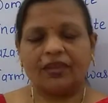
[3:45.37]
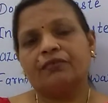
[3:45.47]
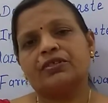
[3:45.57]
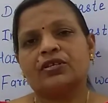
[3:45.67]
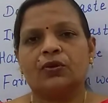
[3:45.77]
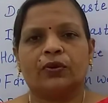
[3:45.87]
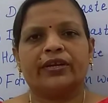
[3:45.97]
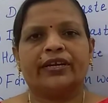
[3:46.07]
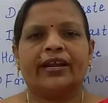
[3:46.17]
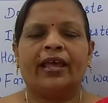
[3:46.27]
which is
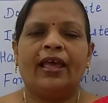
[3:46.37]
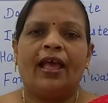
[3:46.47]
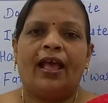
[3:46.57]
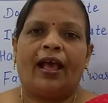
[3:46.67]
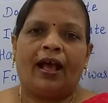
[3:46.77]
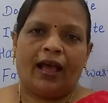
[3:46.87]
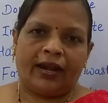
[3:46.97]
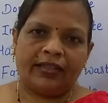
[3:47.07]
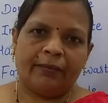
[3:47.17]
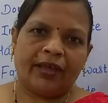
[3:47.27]
located
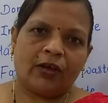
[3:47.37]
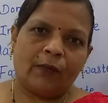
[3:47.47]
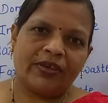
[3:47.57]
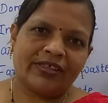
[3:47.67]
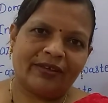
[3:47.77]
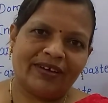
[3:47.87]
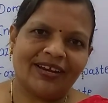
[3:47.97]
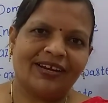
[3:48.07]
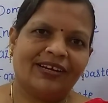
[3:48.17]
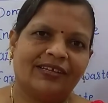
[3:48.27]
at the bank of which river?
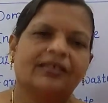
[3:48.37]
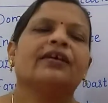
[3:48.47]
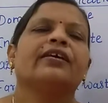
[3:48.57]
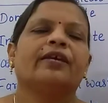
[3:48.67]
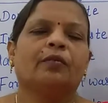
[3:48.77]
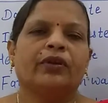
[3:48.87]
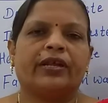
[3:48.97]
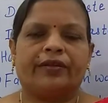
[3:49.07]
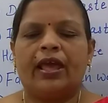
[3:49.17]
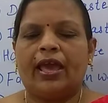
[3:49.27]
Yamuna
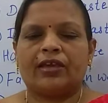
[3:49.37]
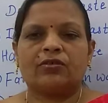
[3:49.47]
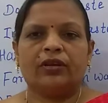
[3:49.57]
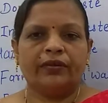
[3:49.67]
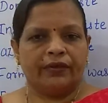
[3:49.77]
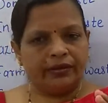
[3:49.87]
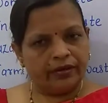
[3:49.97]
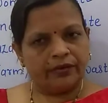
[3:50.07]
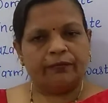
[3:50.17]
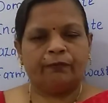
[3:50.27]
river. Actually,
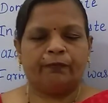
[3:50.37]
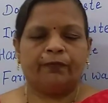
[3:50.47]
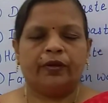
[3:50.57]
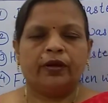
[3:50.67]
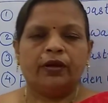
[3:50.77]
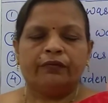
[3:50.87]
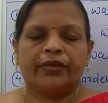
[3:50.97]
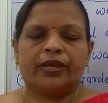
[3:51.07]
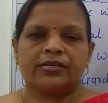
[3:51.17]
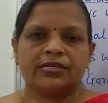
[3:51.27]
whenever
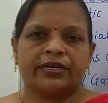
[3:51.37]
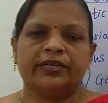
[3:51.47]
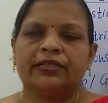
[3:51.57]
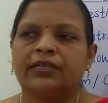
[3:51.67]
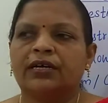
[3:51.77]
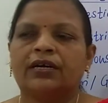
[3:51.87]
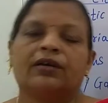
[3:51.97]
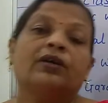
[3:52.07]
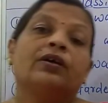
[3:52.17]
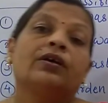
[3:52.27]
we are studying
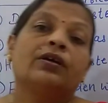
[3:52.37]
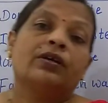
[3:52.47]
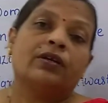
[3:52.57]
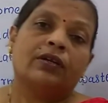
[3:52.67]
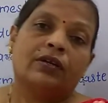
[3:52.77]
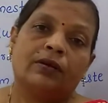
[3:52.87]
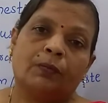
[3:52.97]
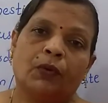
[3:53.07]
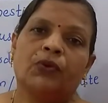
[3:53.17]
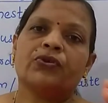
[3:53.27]
the
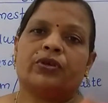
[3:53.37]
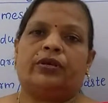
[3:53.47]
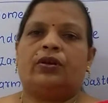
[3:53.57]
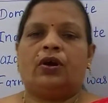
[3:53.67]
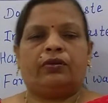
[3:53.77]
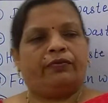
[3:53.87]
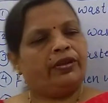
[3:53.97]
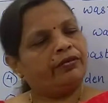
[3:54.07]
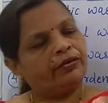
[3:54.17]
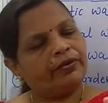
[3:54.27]
pollution, or
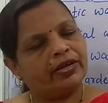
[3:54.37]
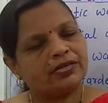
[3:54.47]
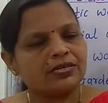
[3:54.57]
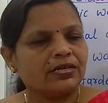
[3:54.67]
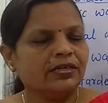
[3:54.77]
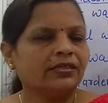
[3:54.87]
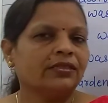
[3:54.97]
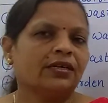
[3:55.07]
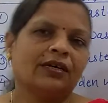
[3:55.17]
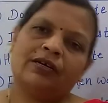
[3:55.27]
whenever we are studying
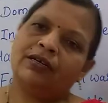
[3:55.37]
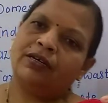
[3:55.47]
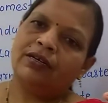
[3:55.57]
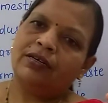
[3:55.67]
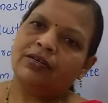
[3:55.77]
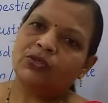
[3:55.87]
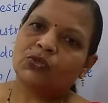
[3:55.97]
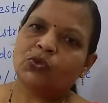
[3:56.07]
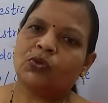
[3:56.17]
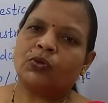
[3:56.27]
the
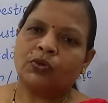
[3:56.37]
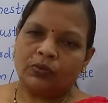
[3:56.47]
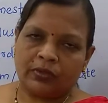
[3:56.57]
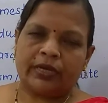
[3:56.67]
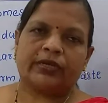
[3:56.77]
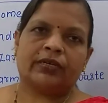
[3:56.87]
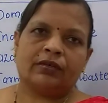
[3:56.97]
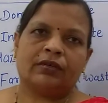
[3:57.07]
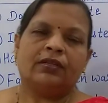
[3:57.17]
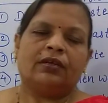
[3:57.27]

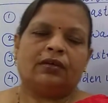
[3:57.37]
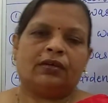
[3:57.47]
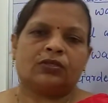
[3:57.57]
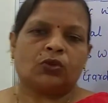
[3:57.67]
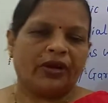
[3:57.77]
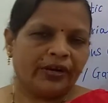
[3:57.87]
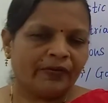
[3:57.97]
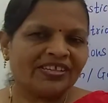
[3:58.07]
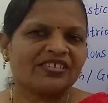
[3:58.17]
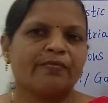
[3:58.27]
solid
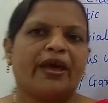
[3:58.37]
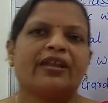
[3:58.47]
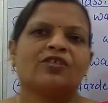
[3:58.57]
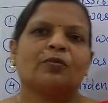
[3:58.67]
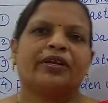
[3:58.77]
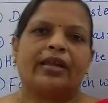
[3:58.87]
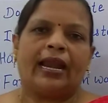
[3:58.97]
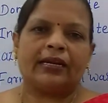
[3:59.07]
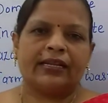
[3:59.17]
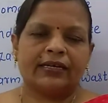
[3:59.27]
waste management,
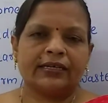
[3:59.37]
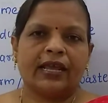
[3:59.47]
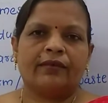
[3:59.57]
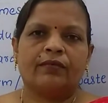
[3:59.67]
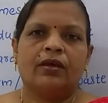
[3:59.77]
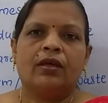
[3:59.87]
at that time